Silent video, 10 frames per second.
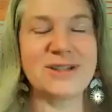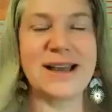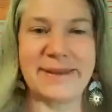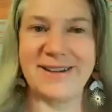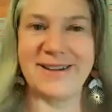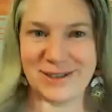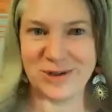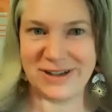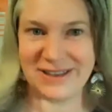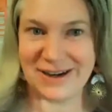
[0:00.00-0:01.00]
time carried the
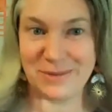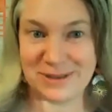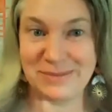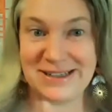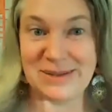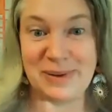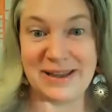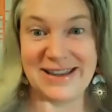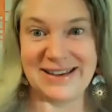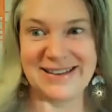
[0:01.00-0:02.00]
story that I wasn't meant to be
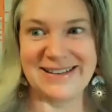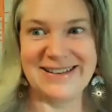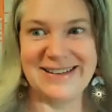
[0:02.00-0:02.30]
here